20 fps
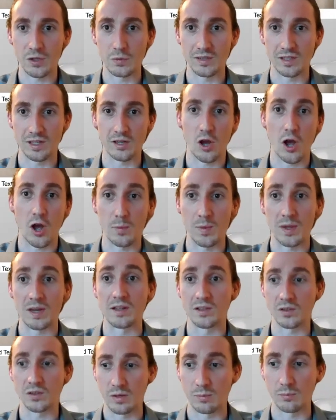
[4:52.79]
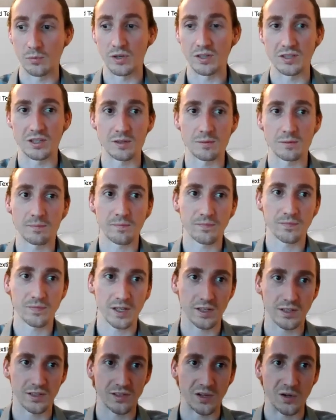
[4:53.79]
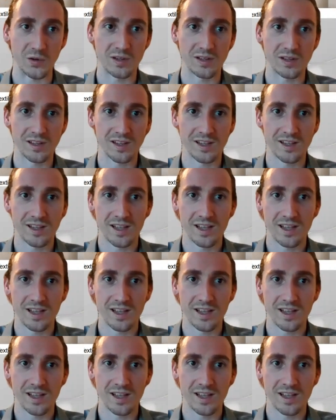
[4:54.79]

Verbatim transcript: using an automated screen printer. So